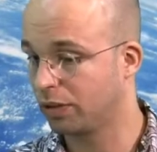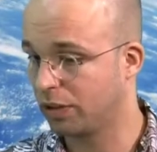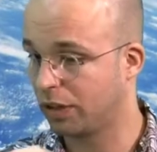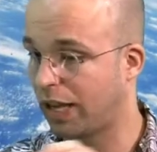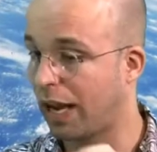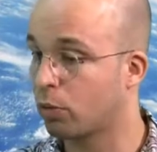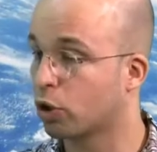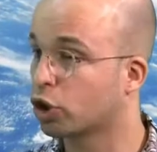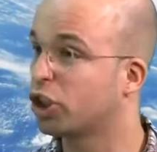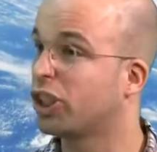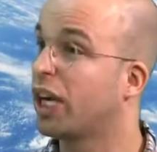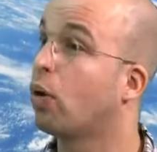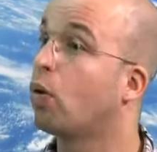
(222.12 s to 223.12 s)
the outer
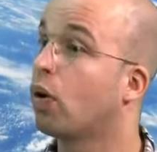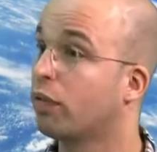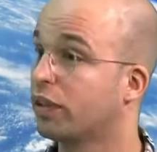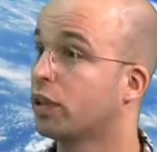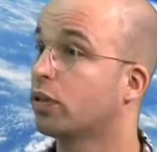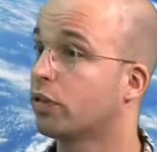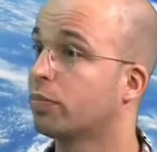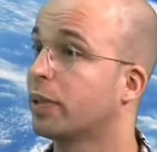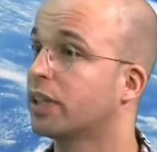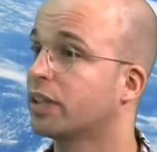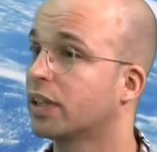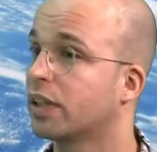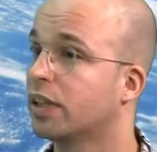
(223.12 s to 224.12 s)
shell of the Earth,
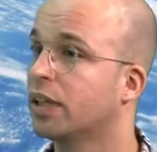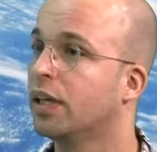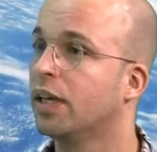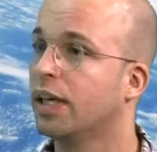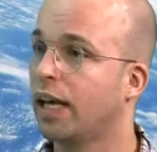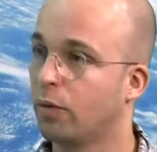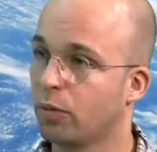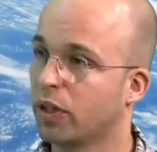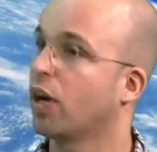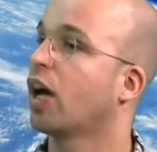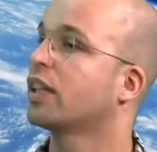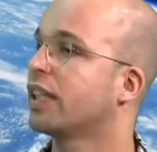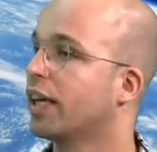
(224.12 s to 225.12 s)
basically, and we're
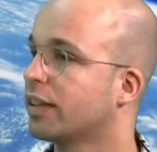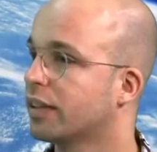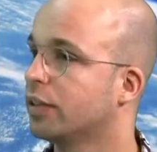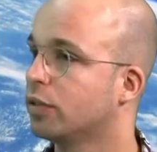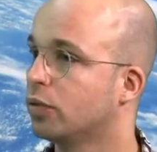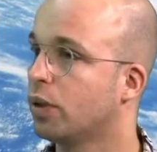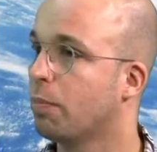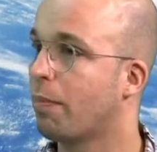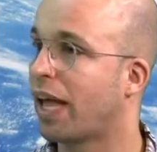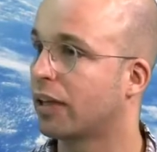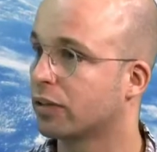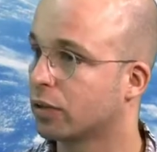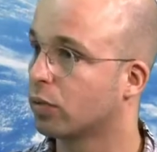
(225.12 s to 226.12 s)
not yet into the
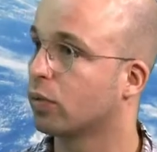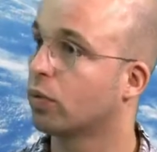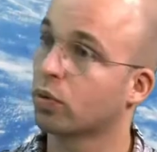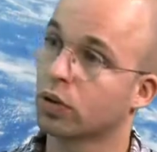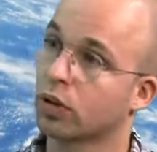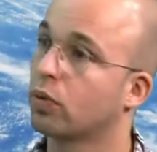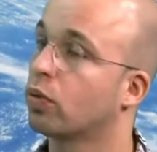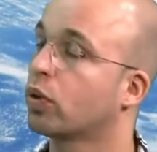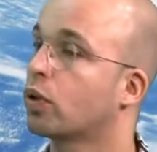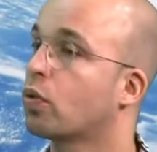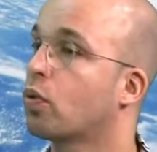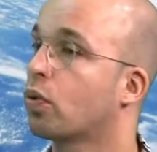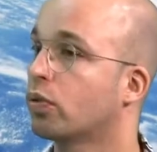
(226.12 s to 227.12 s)
mantle or the
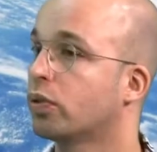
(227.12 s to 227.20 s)
core.